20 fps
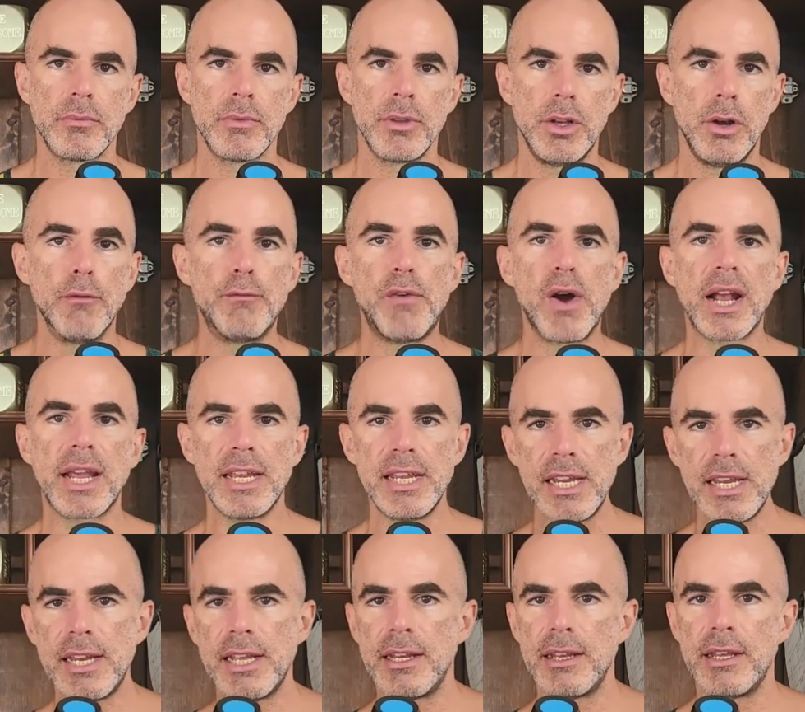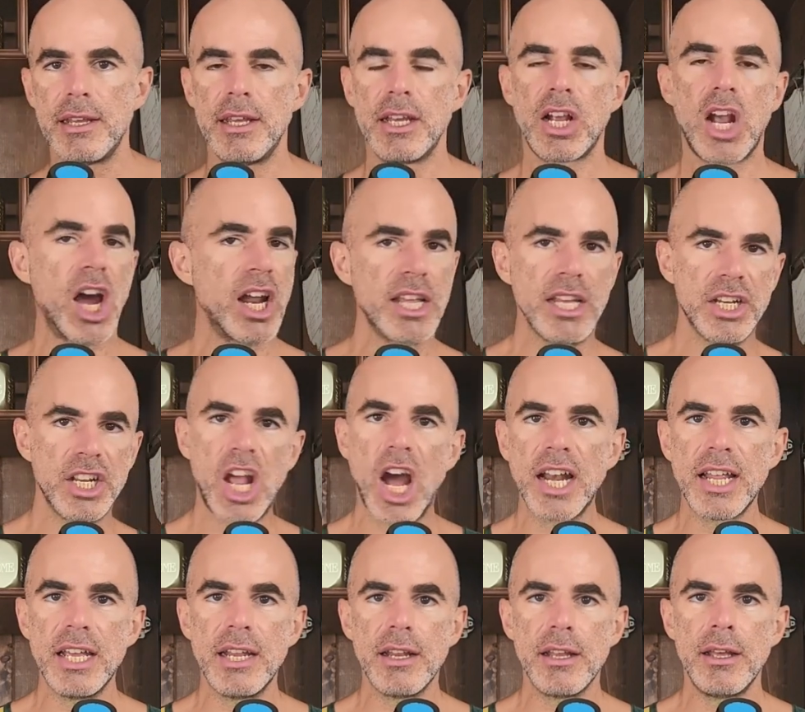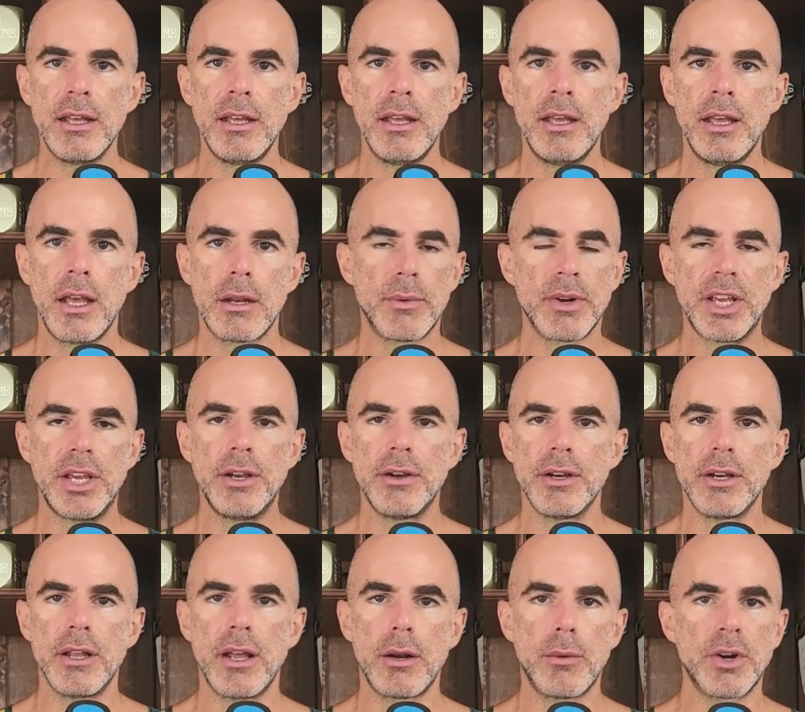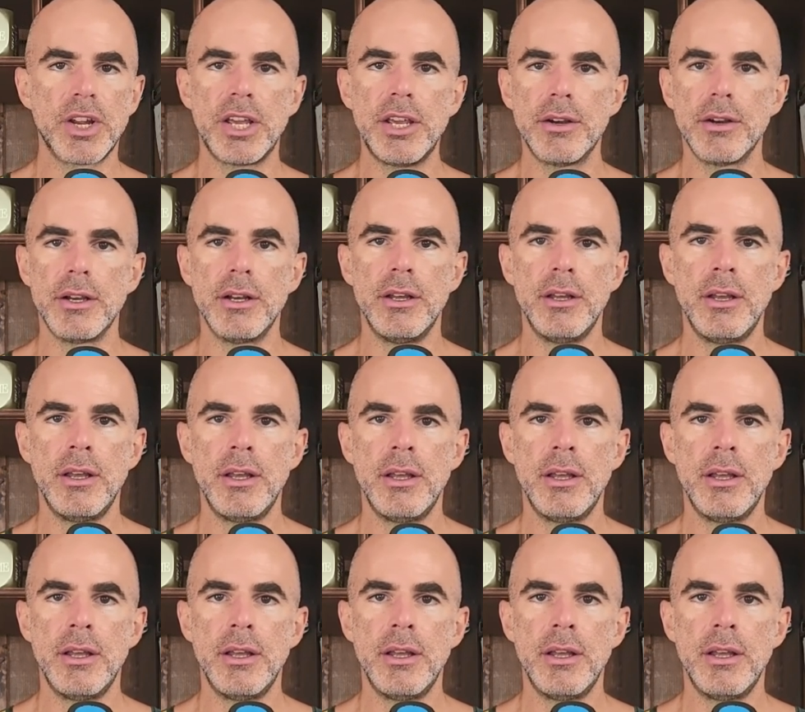You don't fucking need it. Cut it. Cut it. I don't want to hear it. I don't want to hear it.